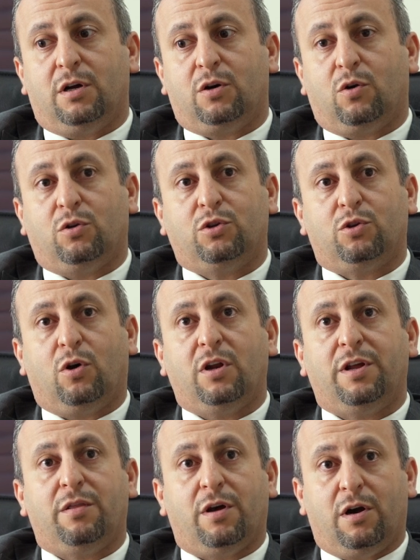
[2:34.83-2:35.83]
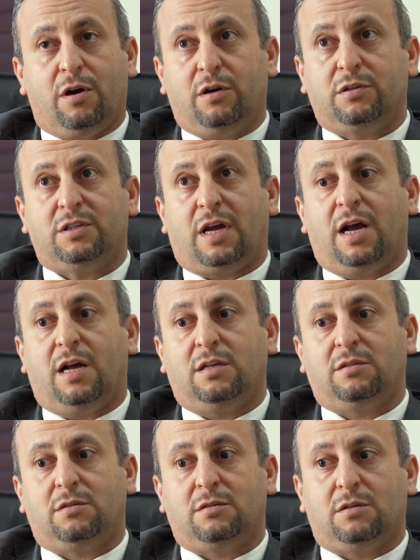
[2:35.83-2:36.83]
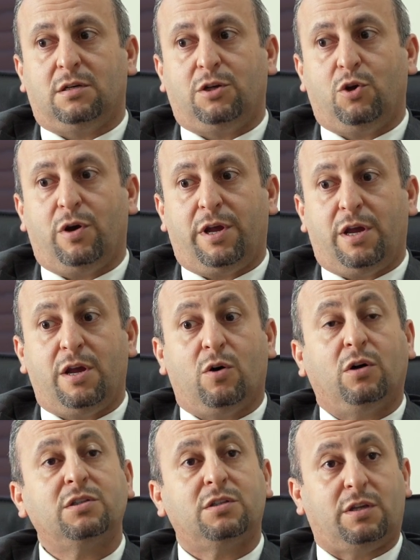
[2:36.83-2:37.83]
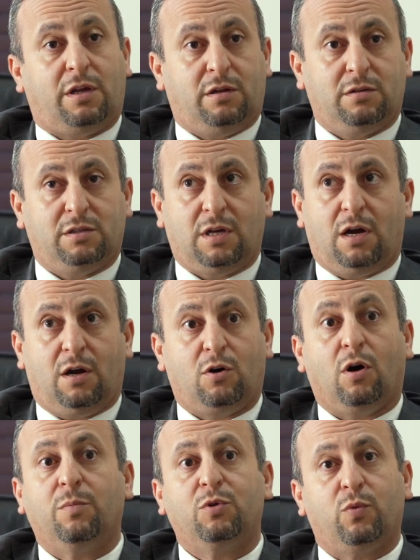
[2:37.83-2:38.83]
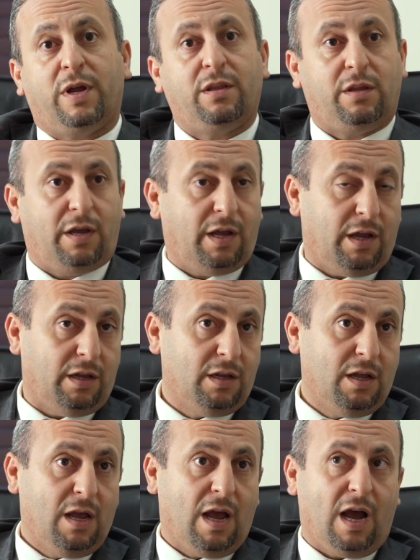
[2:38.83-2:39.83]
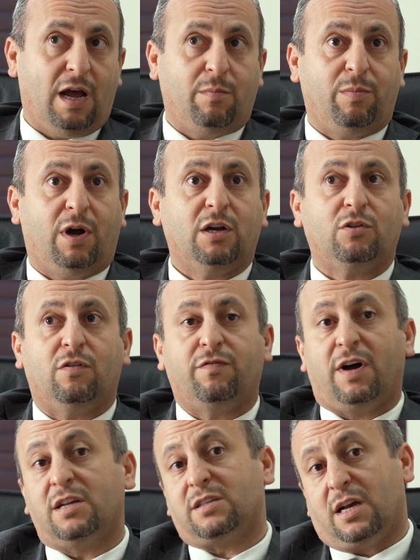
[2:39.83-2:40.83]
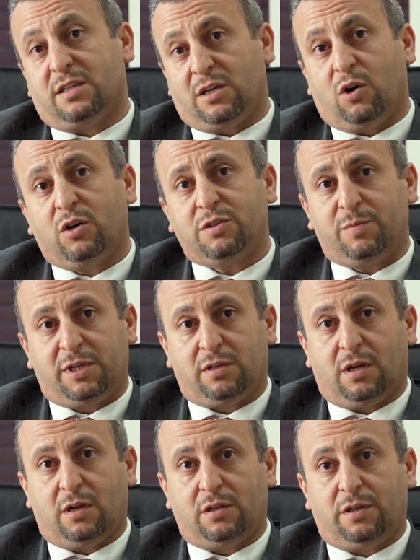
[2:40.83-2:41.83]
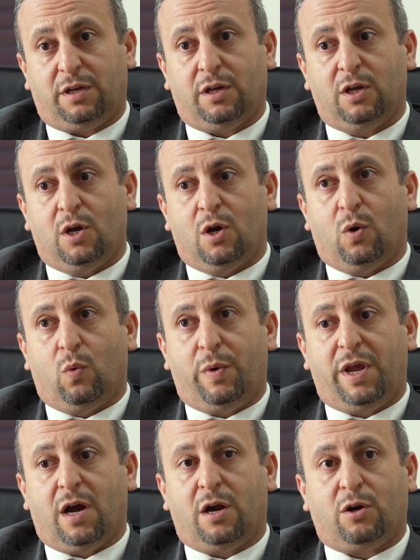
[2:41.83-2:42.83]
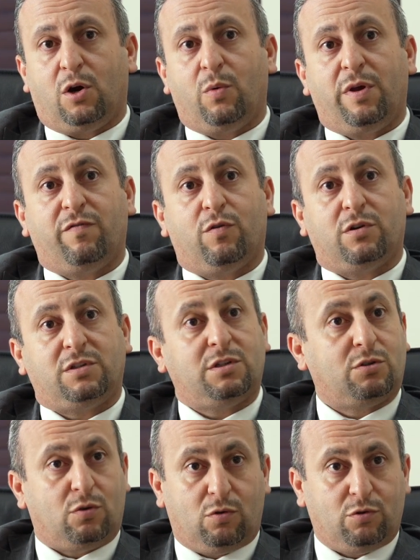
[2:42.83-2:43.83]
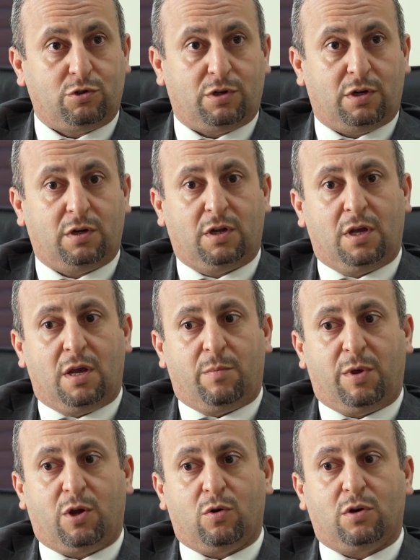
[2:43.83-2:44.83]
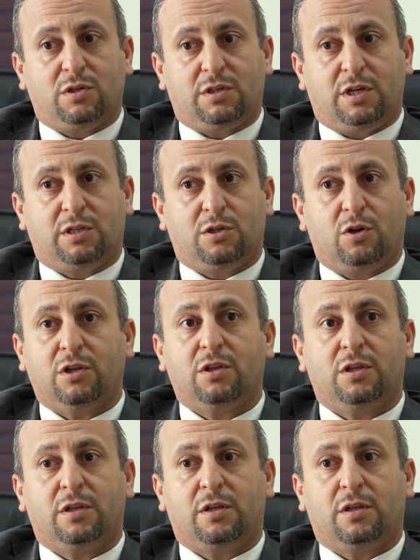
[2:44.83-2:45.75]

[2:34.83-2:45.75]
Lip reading: controlling the earth as UAE hosting the COP28, and part of us as a hospitality, we are going for this solution. Because it's not